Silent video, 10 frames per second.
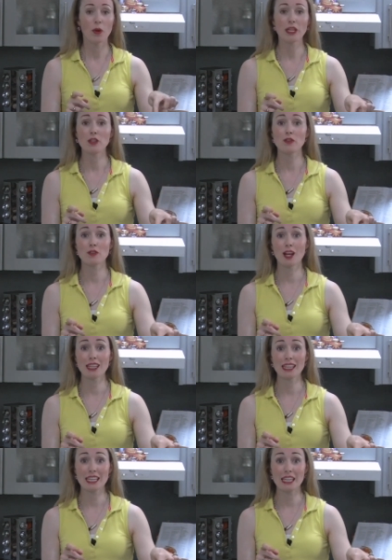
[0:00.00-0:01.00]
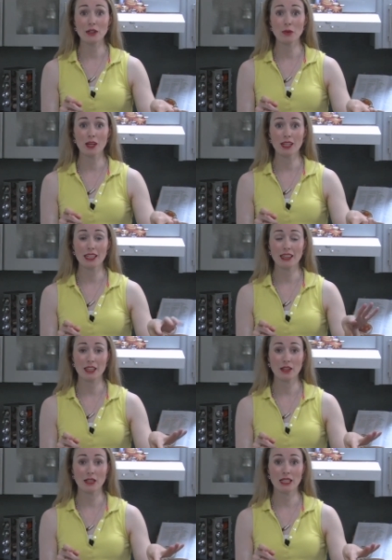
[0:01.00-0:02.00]
When you fry the quinoa in
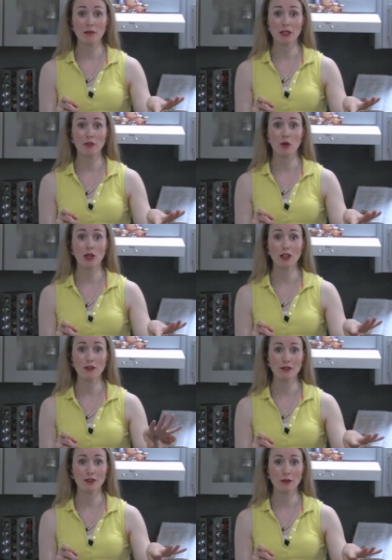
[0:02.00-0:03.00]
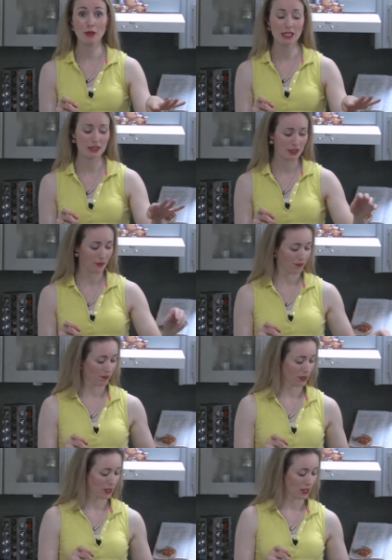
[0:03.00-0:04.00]
the little bit of oil for a few minutes,
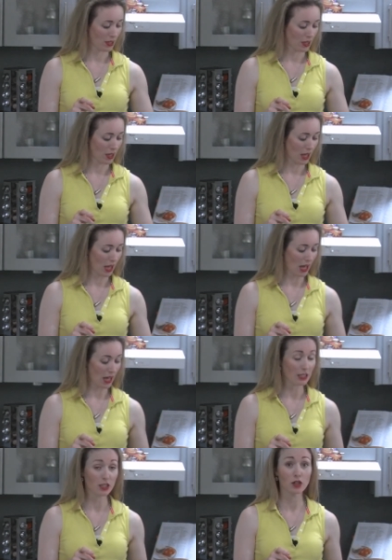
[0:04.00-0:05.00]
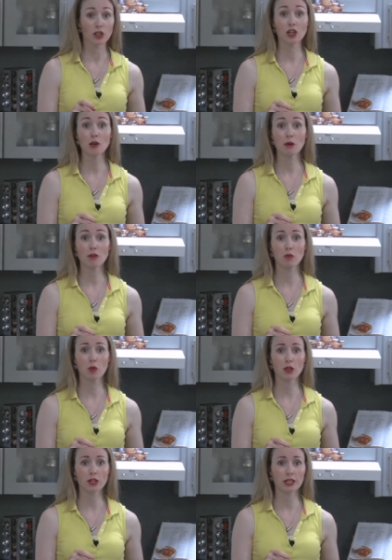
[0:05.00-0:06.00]
add your cup of
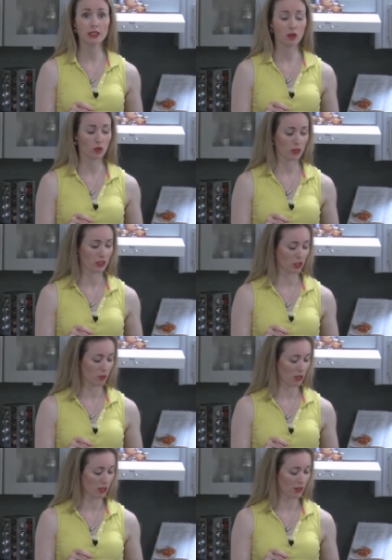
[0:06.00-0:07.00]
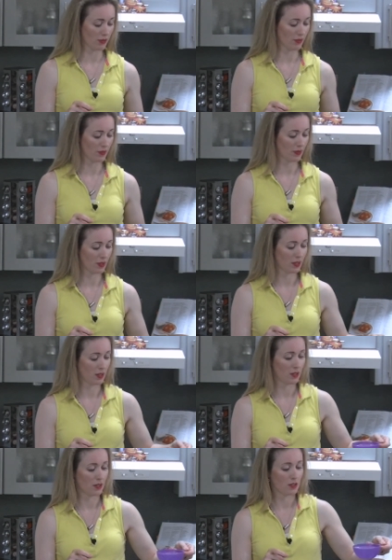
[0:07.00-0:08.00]
water. It's always double.
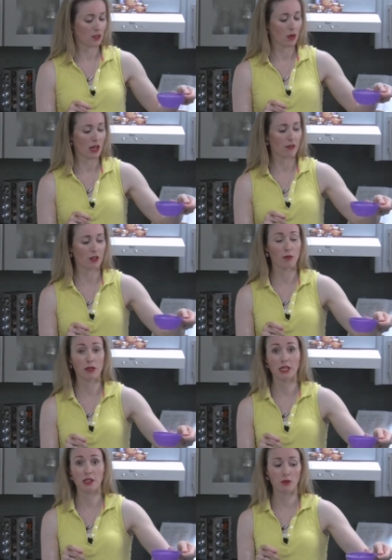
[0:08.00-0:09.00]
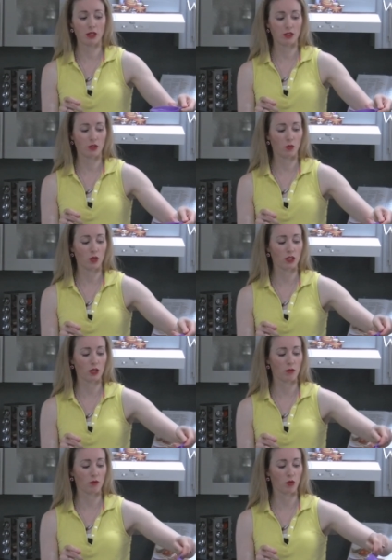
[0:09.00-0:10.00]
So half a cup of quinoa to 1
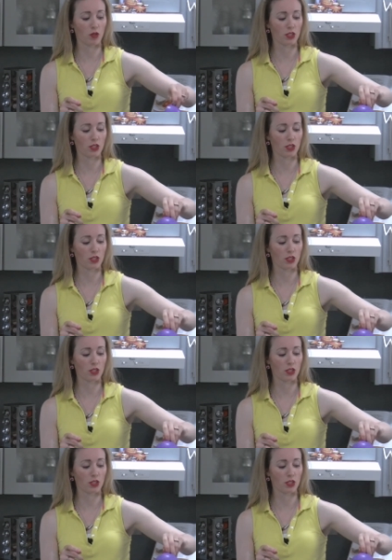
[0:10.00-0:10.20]
cup of